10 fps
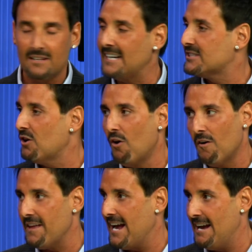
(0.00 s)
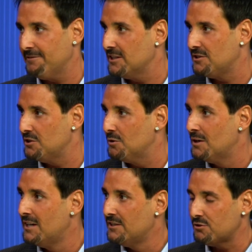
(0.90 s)
That's all they have to do.
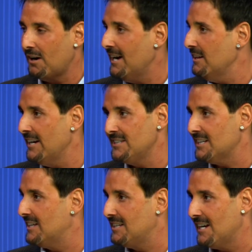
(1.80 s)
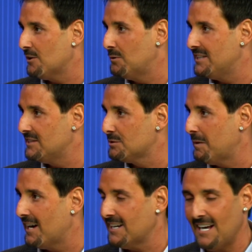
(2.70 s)
So I like San Diego in this
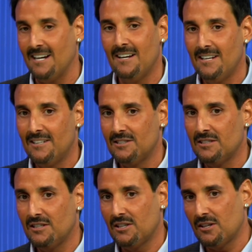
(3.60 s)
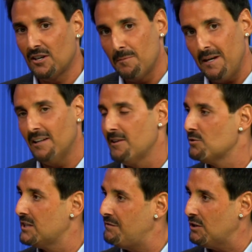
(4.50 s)
spot. Again, going to be a little
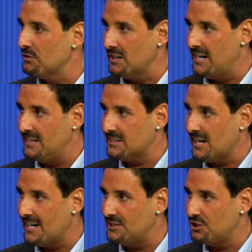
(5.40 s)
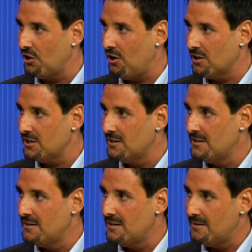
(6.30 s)
difficult to lay this kind of chalk,
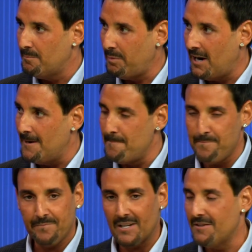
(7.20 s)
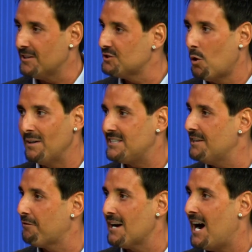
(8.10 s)
but there's always
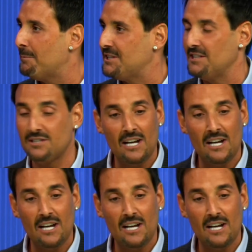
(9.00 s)
options.